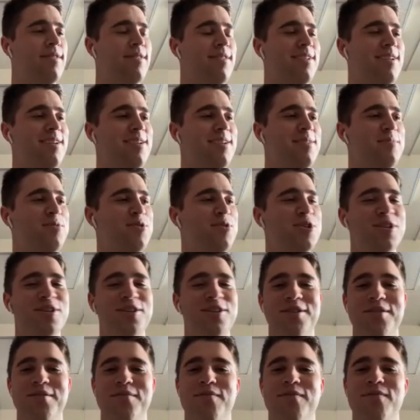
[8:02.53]
um,
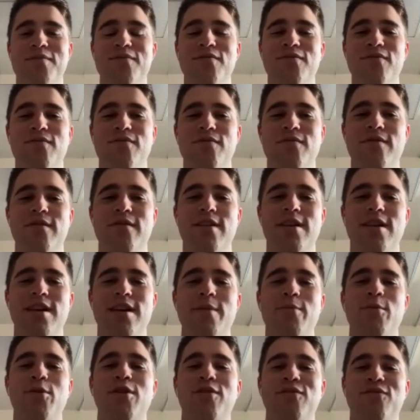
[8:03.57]
I'm on a
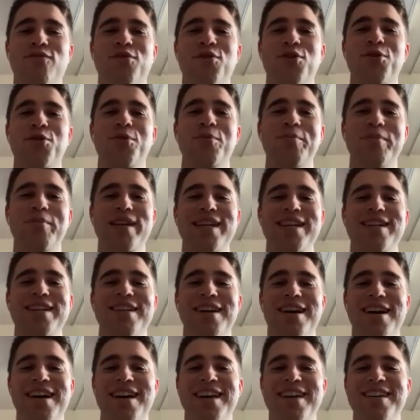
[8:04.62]
I'm on a
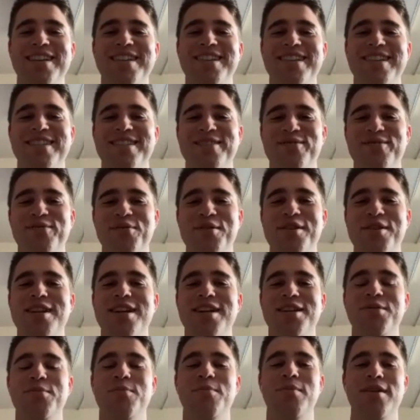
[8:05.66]
full meat diet
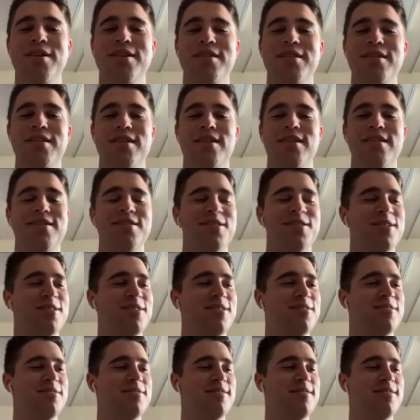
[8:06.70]
for the next month.